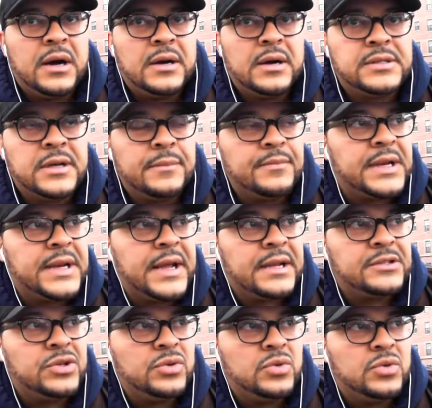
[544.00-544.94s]
something
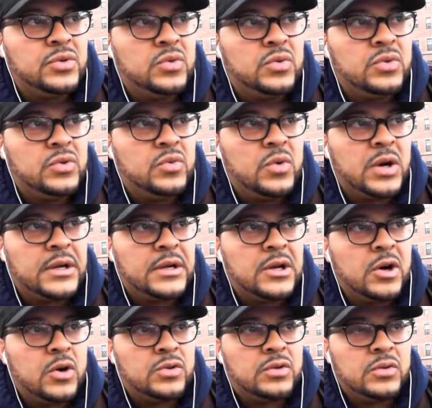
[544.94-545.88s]
that you want to
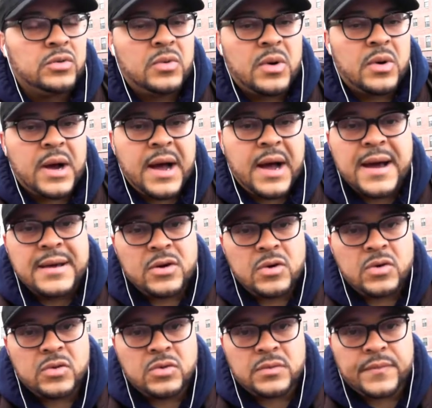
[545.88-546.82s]
go through. I
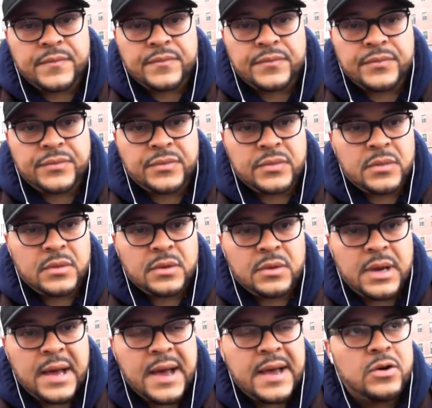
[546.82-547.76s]
don't
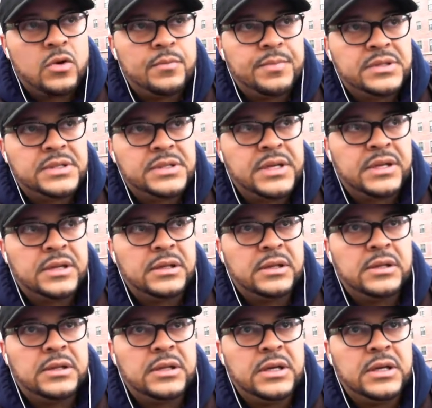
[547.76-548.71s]

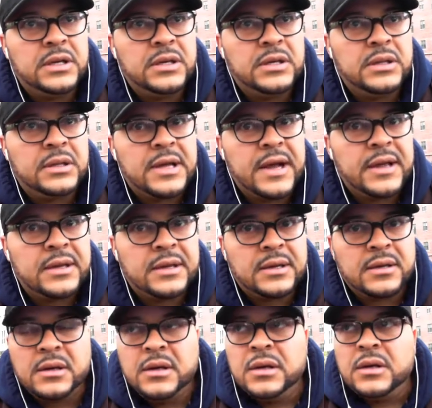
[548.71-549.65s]
particularly like
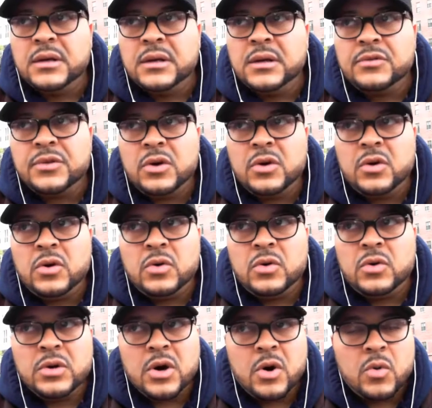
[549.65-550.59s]
the
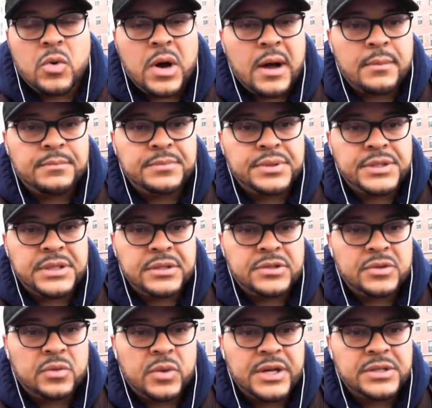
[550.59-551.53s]
whole co-op
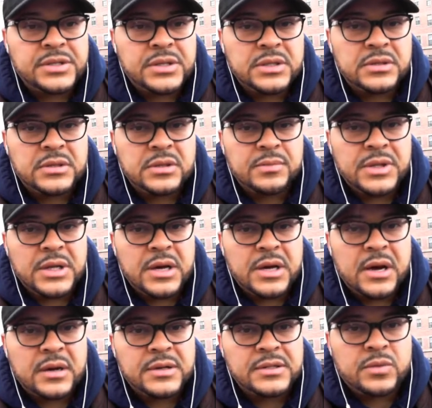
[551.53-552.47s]
situation, to be
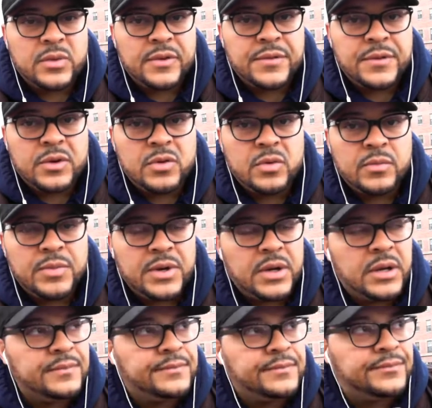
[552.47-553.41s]
honest with you,
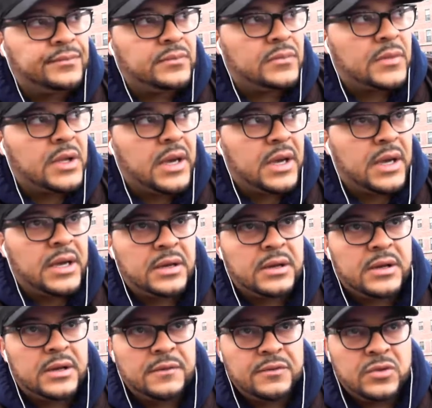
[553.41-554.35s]
but hey,
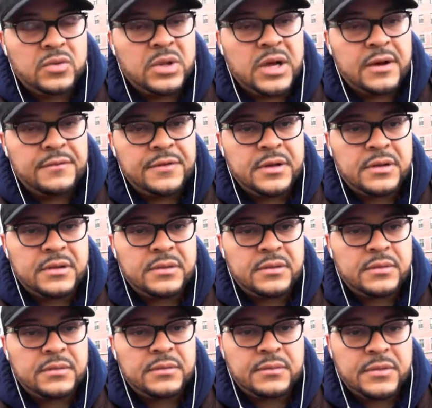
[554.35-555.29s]
if you love it,
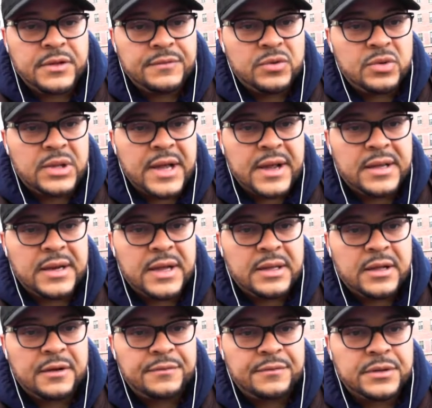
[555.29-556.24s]
if you like it, I
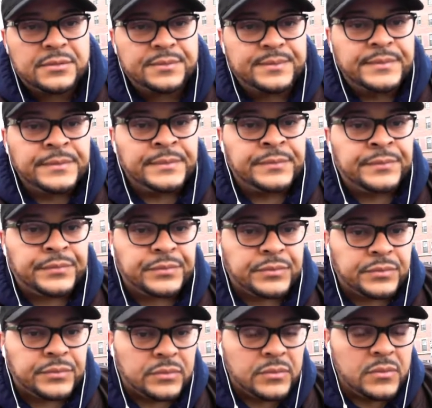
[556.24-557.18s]
love
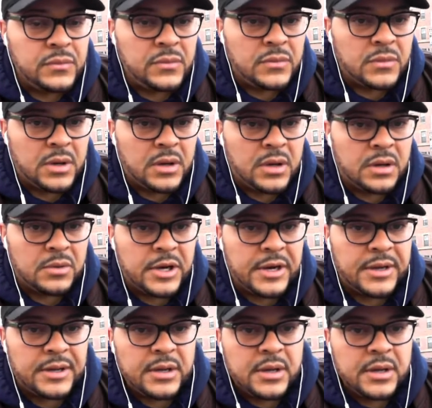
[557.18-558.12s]
it. All
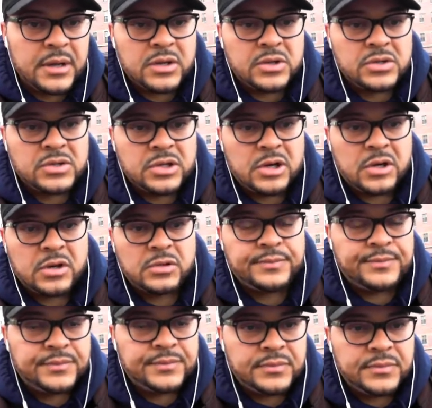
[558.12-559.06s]
right, so
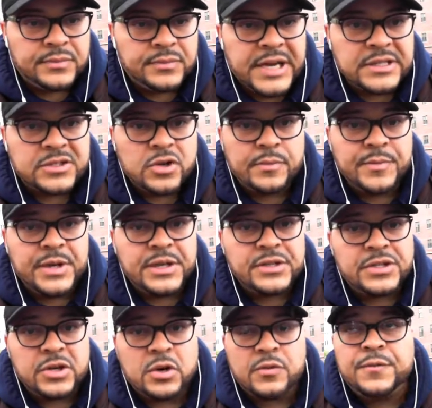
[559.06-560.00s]
that's going to be the
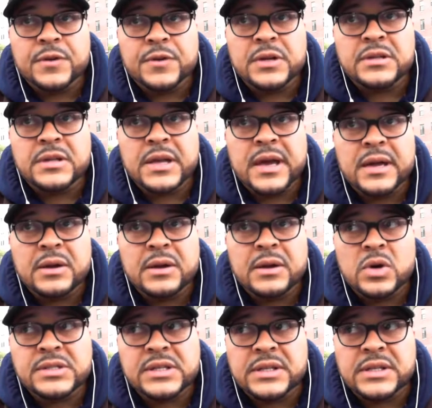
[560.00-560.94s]
show for the day.
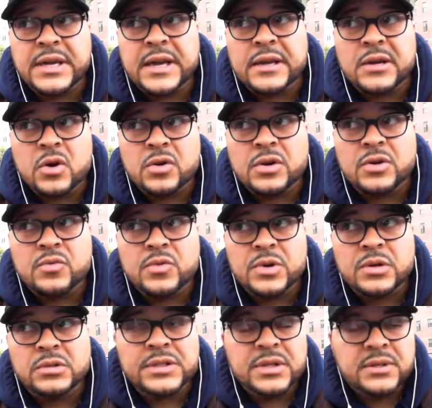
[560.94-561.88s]
Once again, go to
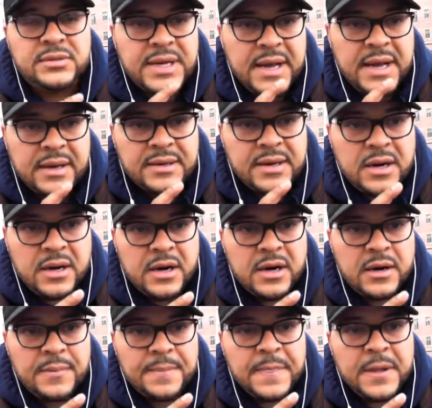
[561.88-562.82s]
therealdeal.com.